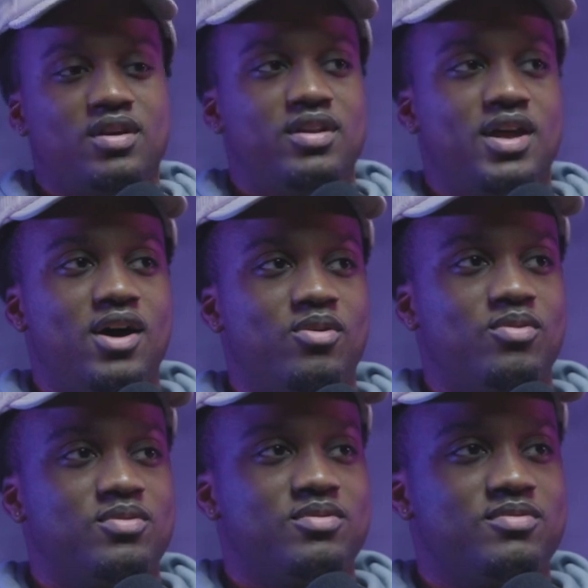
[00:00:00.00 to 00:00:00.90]
Now,
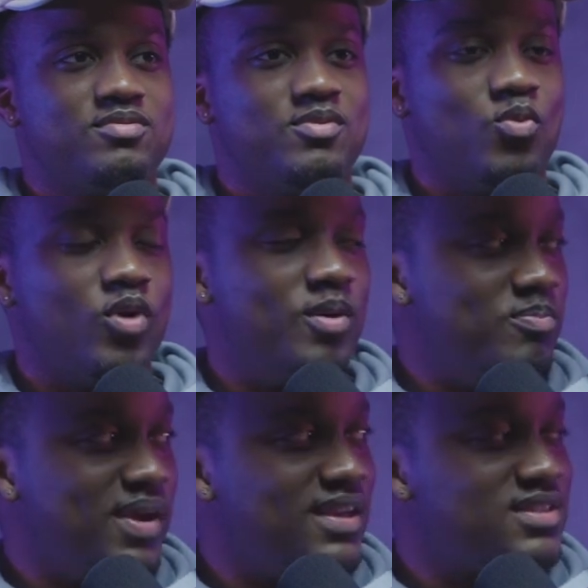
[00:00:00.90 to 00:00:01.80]
what
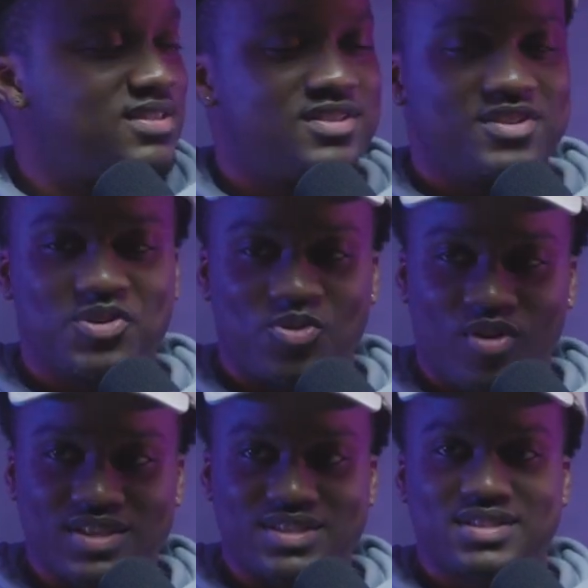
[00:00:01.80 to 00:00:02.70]
makes
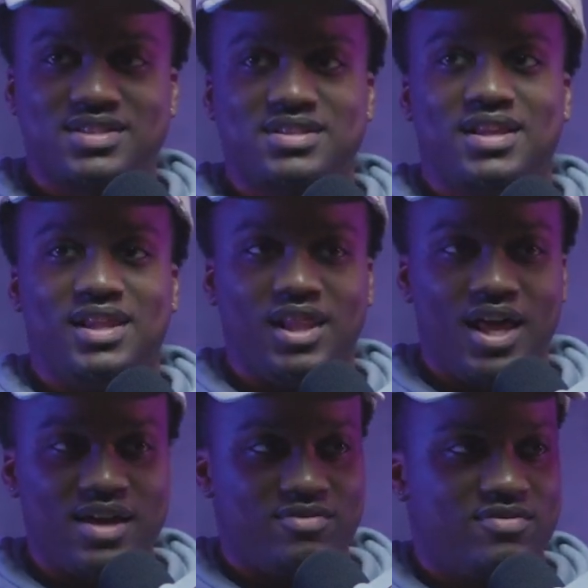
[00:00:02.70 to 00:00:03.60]
Christ's
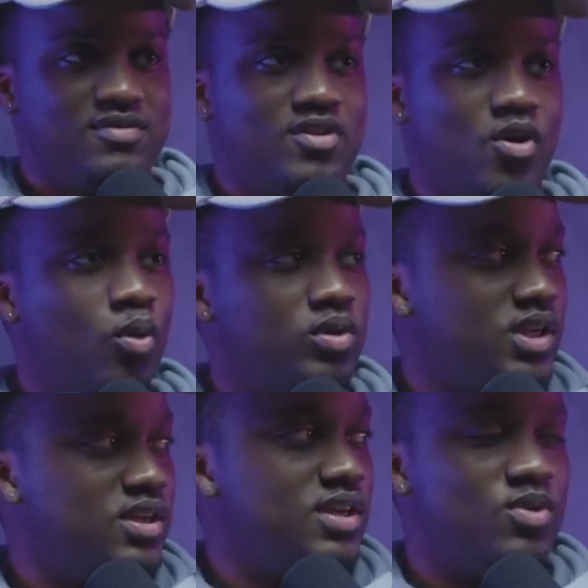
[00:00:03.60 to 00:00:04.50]
life
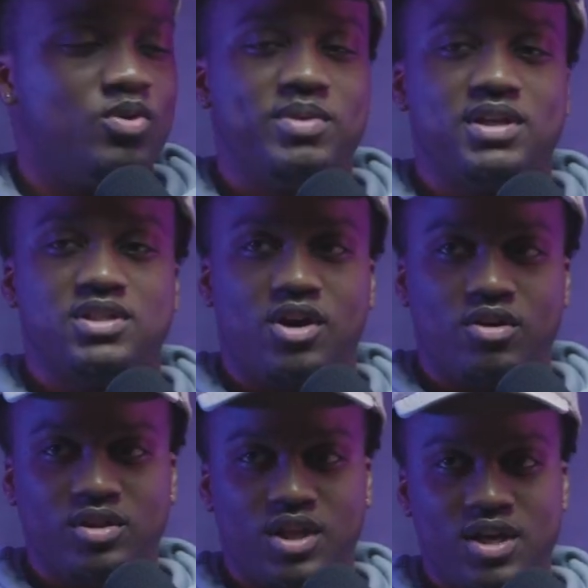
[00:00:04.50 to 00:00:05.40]
holy and what makes our
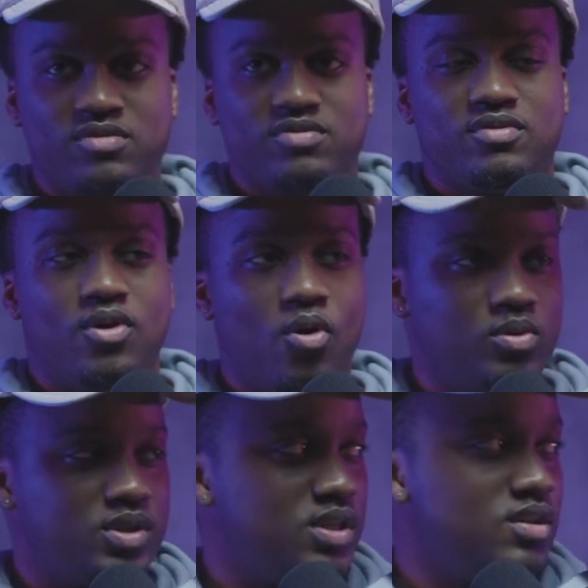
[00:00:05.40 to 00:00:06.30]
life
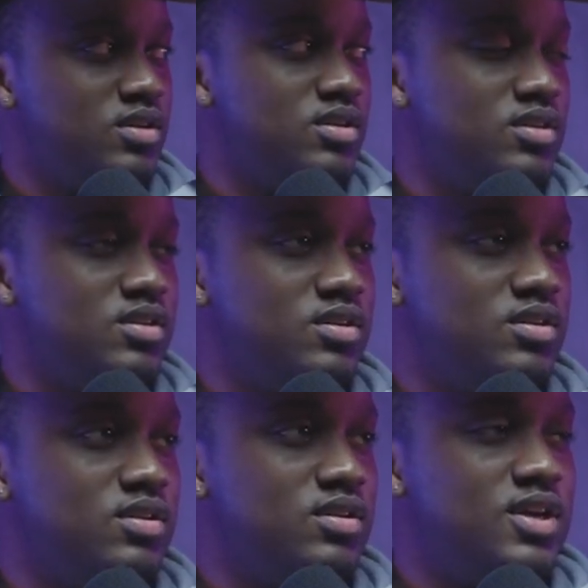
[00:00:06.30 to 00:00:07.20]
holy
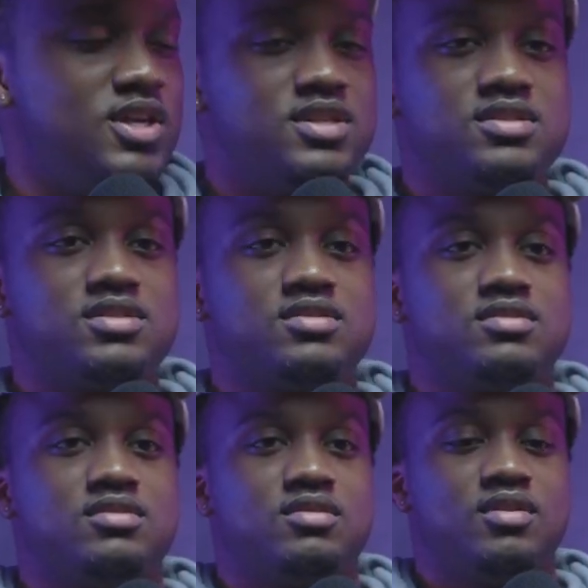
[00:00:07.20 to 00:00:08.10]
is,
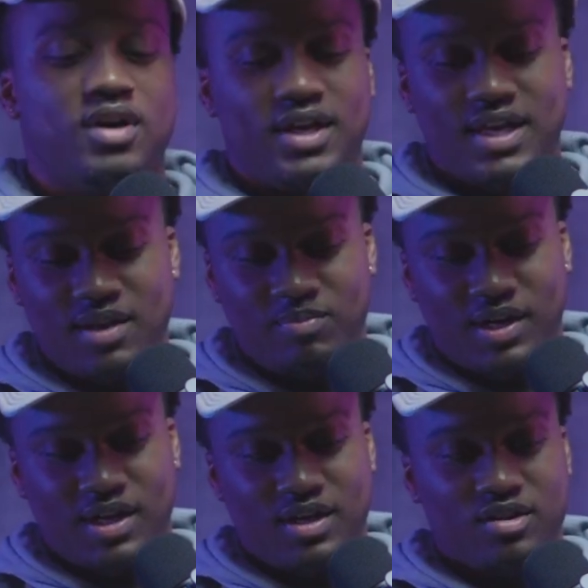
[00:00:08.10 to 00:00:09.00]
again,
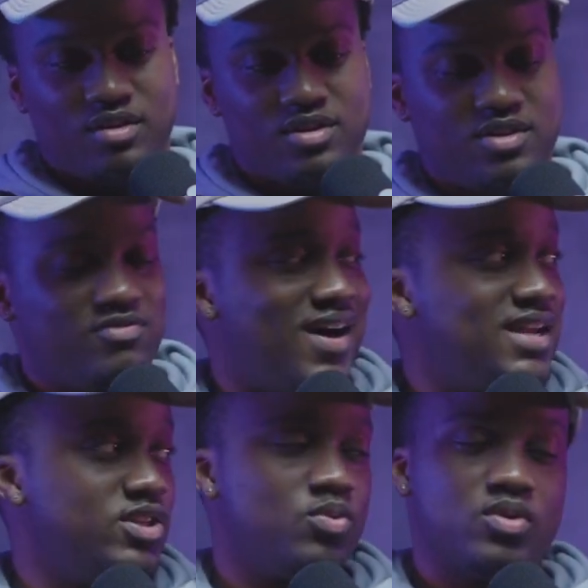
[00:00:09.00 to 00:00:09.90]
by
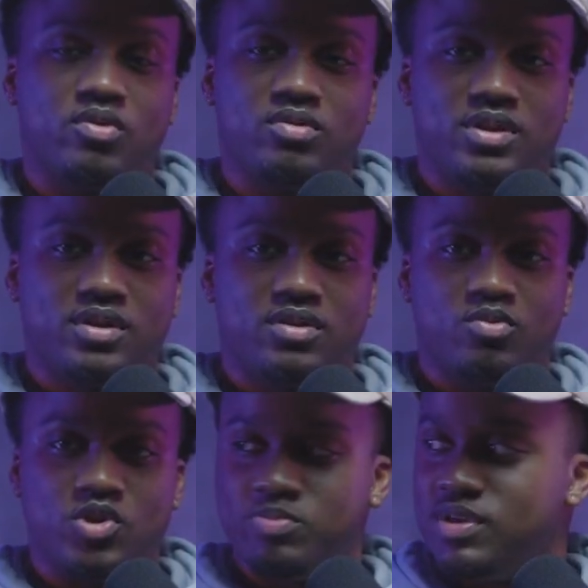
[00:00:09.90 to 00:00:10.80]
defining the word holy,
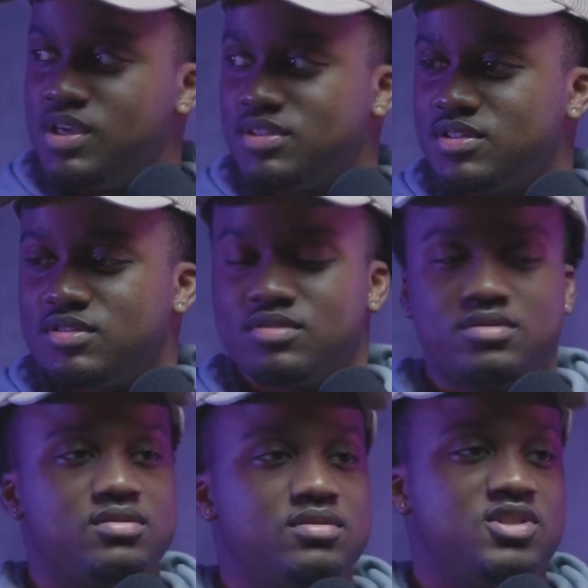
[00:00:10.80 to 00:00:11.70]
which means
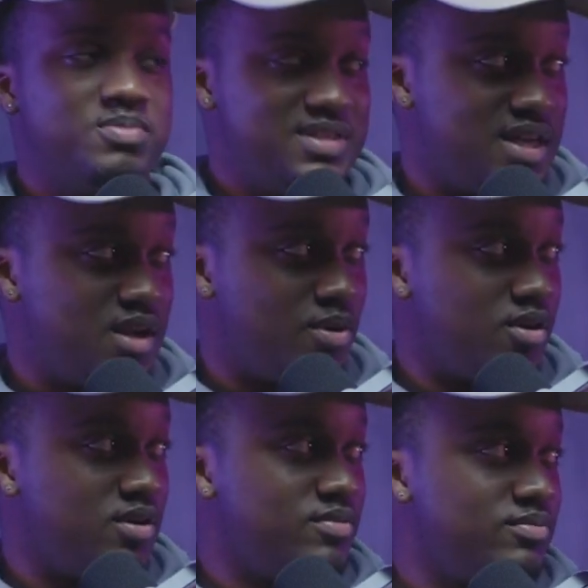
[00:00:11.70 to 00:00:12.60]
to be oh. set apart.